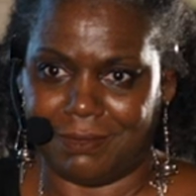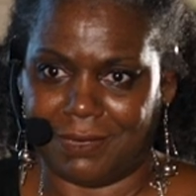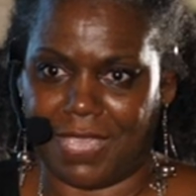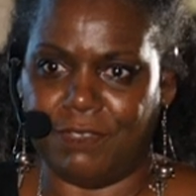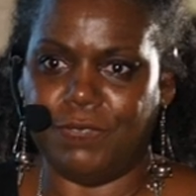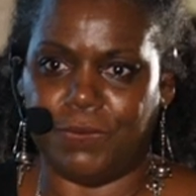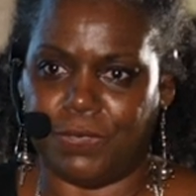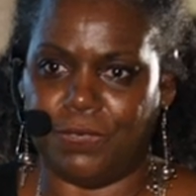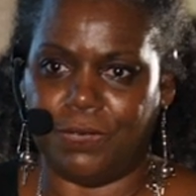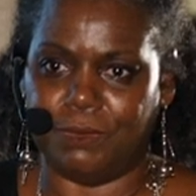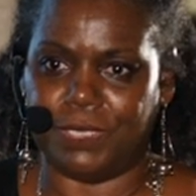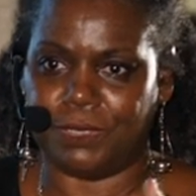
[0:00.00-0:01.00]
everyone
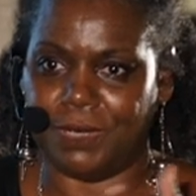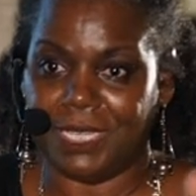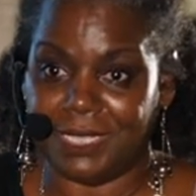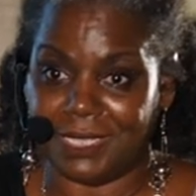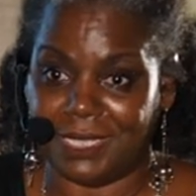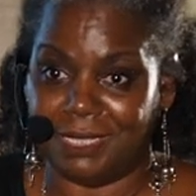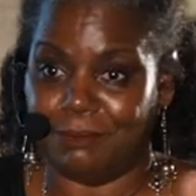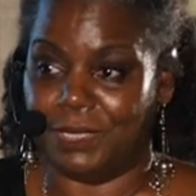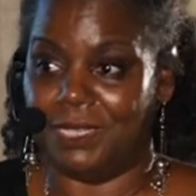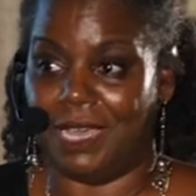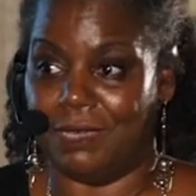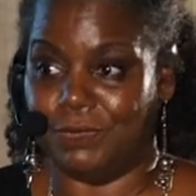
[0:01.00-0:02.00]
thought it was crazy,
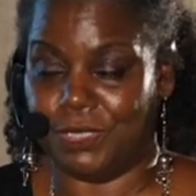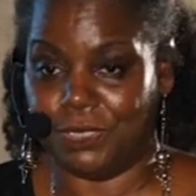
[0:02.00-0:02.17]
but I was